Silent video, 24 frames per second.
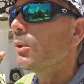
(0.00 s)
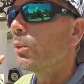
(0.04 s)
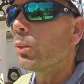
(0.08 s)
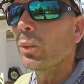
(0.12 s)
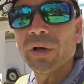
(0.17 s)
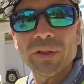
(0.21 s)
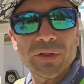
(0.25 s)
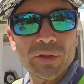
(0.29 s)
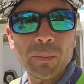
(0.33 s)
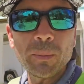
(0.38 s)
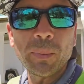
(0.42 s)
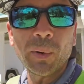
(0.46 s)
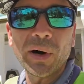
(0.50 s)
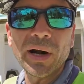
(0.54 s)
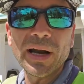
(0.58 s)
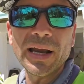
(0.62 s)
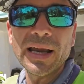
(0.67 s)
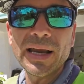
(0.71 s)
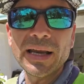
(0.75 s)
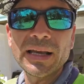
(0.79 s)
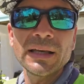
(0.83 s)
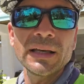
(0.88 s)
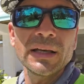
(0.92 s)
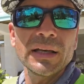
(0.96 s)
with the
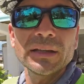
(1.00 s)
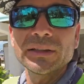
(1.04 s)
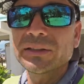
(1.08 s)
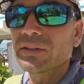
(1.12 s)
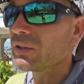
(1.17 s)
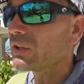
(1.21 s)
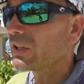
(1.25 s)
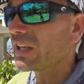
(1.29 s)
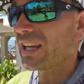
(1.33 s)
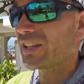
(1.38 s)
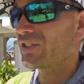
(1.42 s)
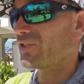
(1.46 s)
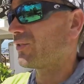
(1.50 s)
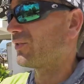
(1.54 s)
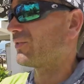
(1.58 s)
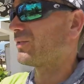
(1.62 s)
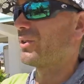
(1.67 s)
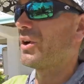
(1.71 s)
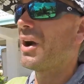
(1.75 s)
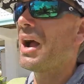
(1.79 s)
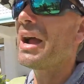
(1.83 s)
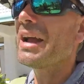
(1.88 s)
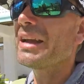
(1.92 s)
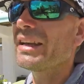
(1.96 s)
braid to catch a
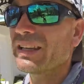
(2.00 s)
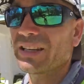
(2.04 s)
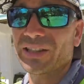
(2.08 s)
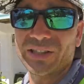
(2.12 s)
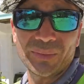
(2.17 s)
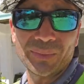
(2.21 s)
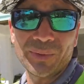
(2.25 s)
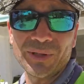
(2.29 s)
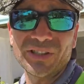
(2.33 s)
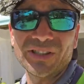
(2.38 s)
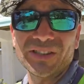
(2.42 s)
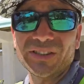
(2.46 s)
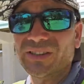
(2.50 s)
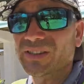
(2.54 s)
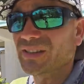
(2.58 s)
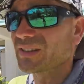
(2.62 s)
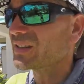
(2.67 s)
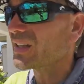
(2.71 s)
variety of species.